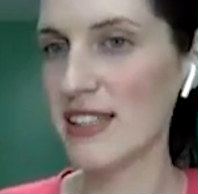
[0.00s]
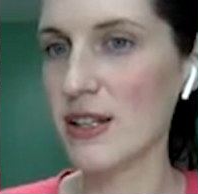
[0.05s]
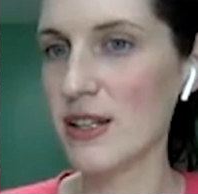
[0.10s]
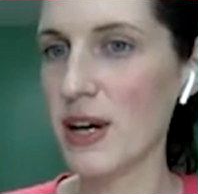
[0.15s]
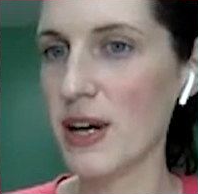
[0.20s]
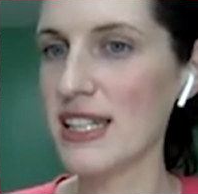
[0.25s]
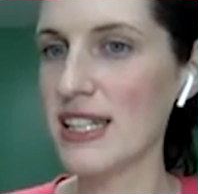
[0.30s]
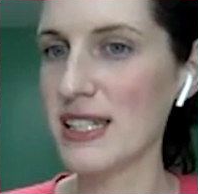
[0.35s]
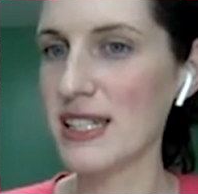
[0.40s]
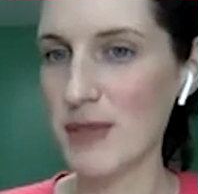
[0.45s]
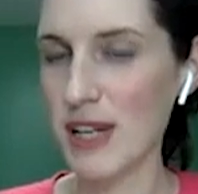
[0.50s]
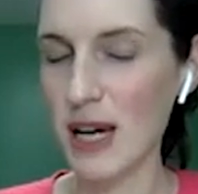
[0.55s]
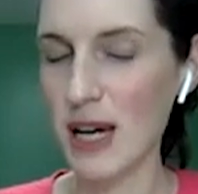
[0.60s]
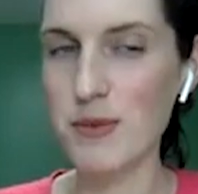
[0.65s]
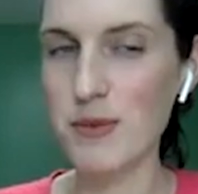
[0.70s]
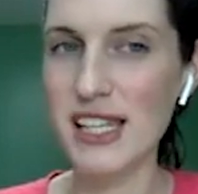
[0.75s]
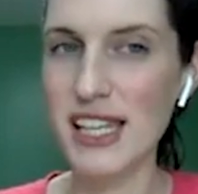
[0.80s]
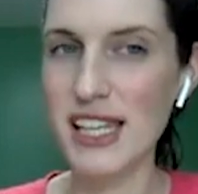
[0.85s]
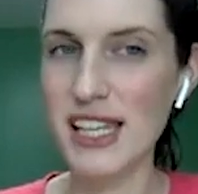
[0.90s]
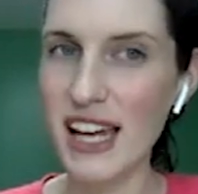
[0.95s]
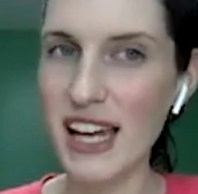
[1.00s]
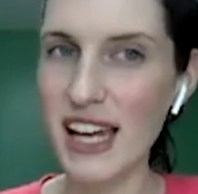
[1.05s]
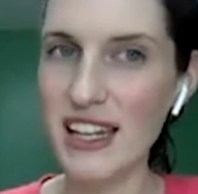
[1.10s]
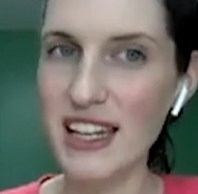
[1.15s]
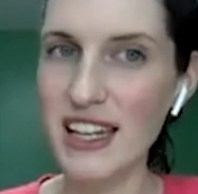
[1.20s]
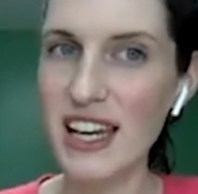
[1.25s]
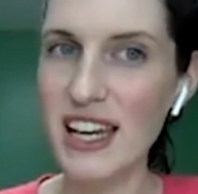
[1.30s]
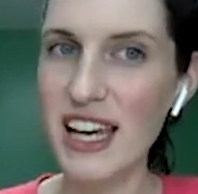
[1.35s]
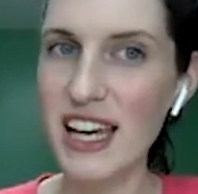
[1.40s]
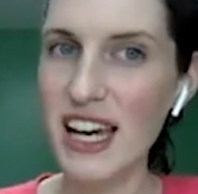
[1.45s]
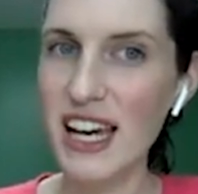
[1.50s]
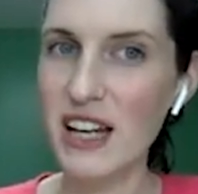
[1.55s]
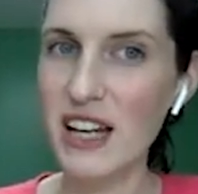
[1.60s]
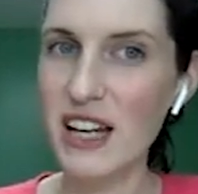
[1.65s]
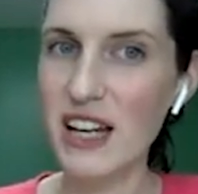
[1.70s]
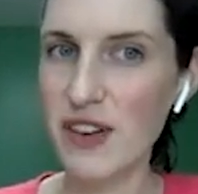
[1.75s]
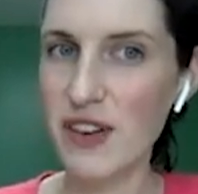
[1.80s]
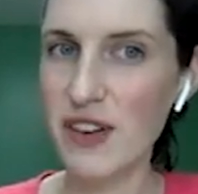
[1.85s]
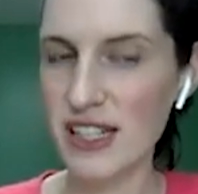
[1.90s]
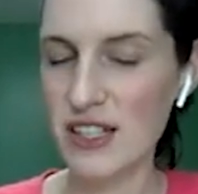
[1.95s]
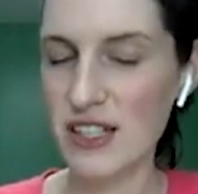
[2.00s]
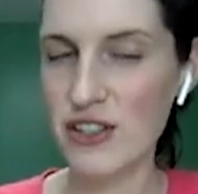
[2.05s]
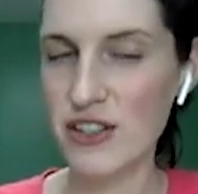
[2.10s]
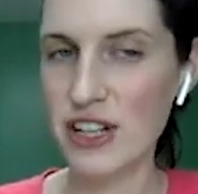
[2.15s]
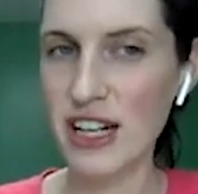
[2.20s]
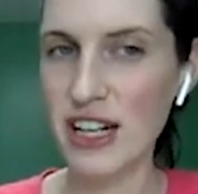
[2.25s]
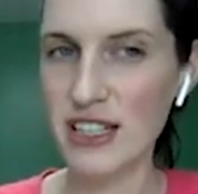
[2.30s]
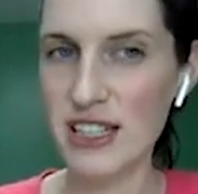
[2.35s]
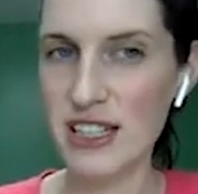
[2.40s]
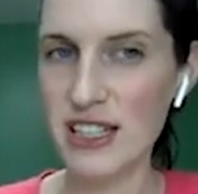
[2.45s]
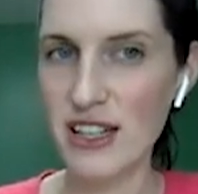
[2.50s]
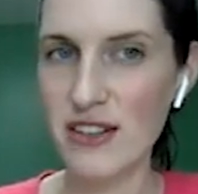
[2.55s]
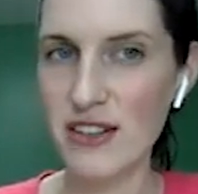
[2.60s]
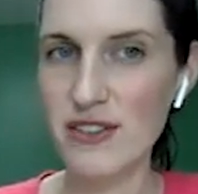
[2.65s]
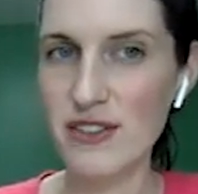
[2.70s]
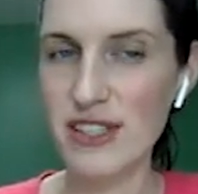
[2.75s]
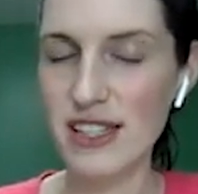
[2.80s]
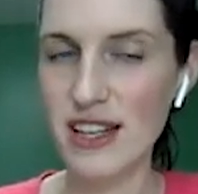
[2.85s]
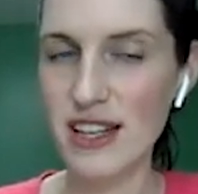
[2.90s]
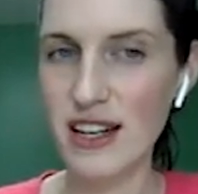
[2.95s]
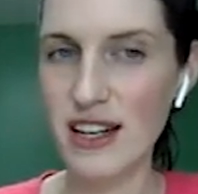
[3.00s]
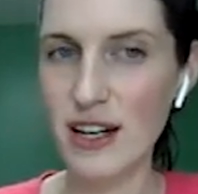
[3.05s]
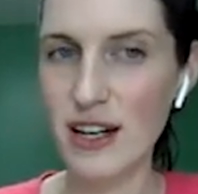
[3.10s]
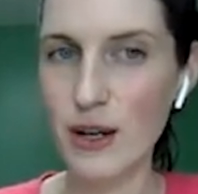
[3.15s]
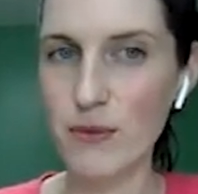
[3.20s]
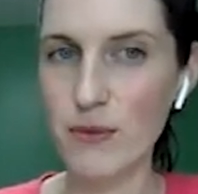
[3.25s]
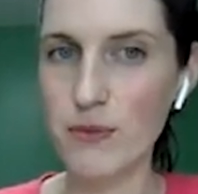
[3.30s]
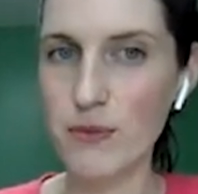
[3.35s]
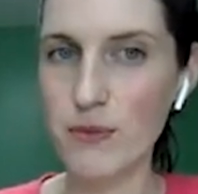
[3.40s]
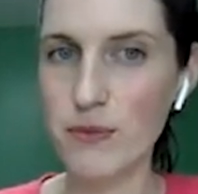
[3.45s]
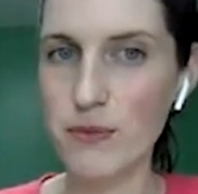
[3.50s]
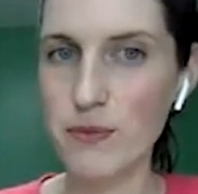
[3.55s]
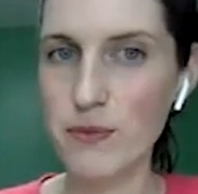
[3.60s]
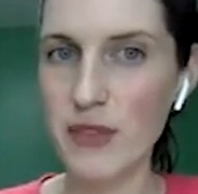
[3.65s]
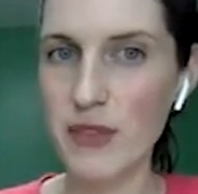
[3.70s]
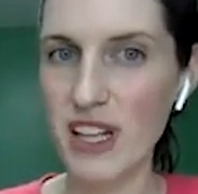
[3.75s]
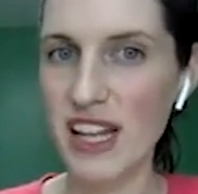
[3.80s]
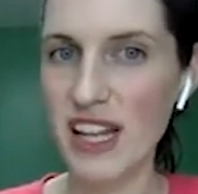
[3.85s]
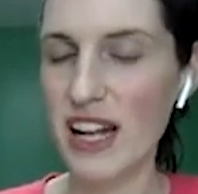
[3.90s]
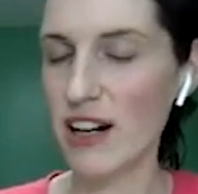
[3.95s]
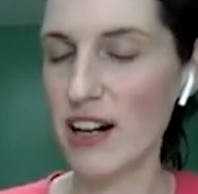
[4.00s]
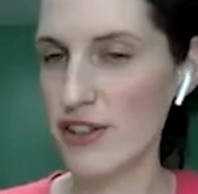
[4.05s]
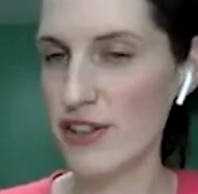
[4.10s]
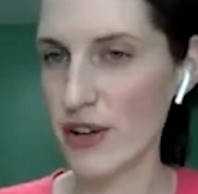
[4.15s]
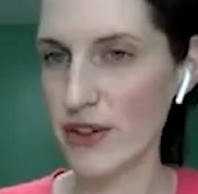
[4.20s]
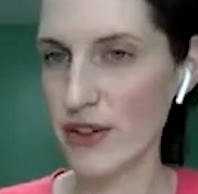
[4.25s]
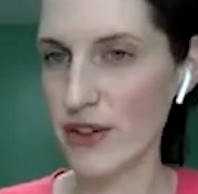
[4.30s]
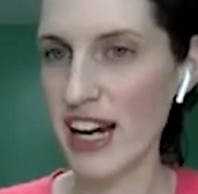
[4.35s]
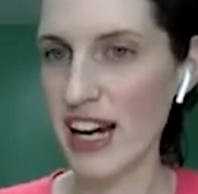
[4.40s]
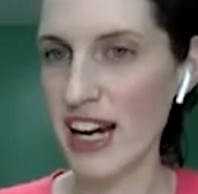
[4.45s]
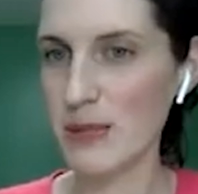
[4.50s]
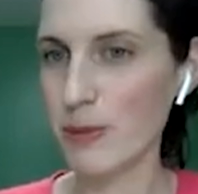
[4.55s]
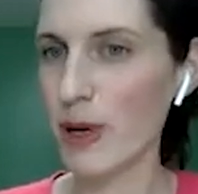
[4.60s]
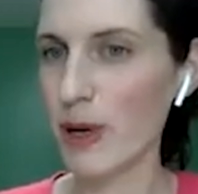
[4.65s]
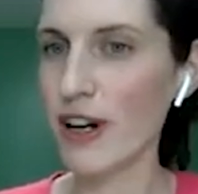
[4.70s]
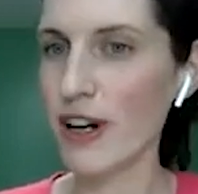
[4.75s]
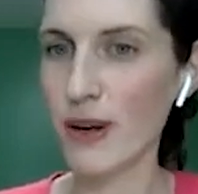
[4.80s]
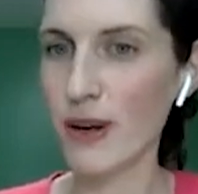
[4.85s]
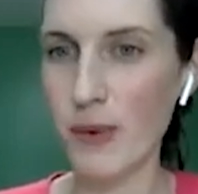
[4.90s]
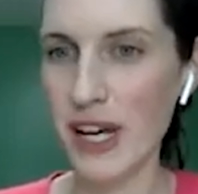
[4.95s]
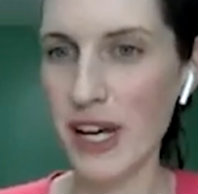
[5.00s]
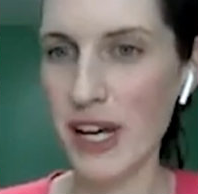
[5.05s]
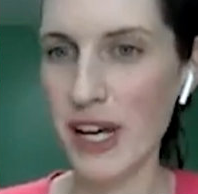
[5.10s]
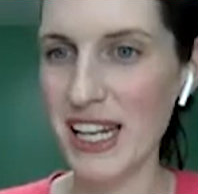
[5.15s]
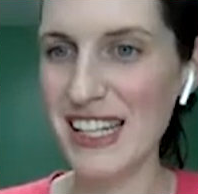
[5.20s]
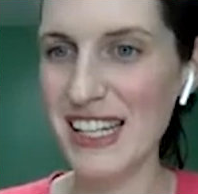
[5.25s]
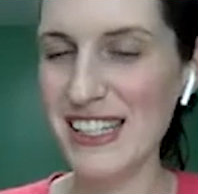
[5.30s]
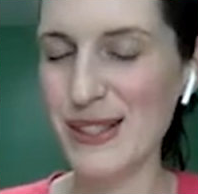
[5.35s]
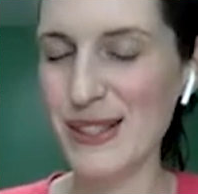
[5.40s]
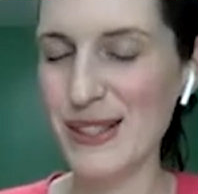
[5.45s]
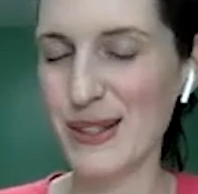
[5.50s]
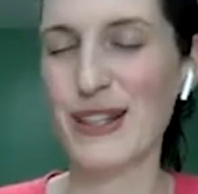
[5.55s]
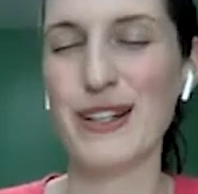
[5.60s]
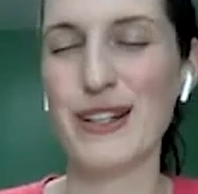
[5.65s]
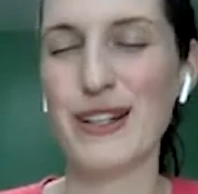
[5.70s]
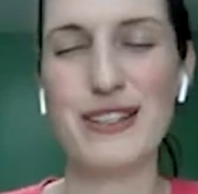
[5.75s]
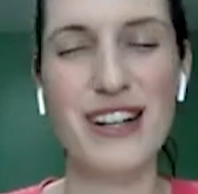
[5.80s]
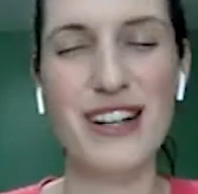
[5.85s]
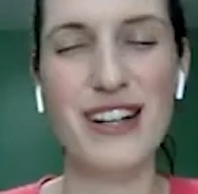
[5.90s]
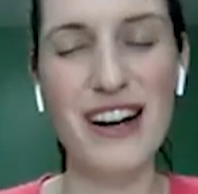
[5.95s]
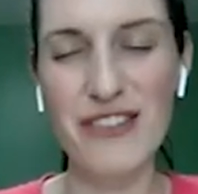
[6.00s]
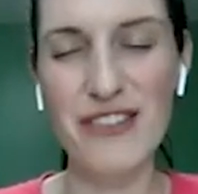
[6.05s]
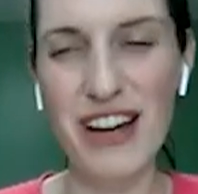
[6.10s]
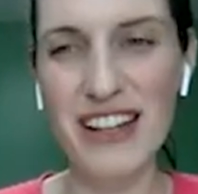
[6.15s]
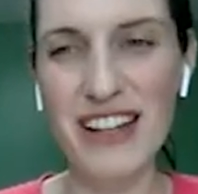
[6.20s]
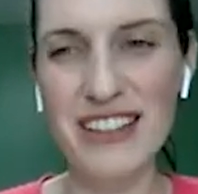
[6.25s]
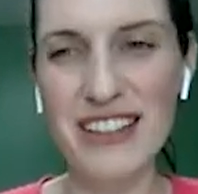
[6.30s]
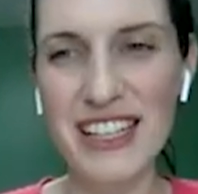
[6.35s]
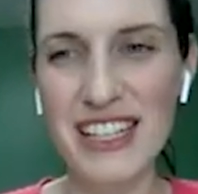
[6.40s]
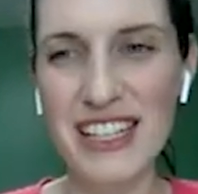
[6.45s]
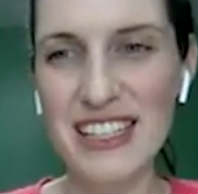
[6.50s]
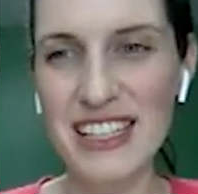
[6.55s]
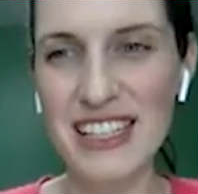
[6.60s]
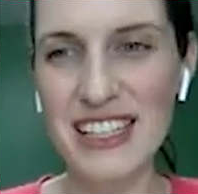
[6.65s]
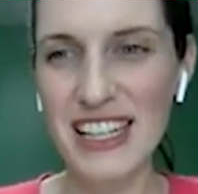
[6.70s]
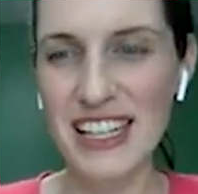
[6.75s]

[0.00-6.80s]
So I sometimes get advanced directives that are notarized but aren't witnessed, so then they're not valid.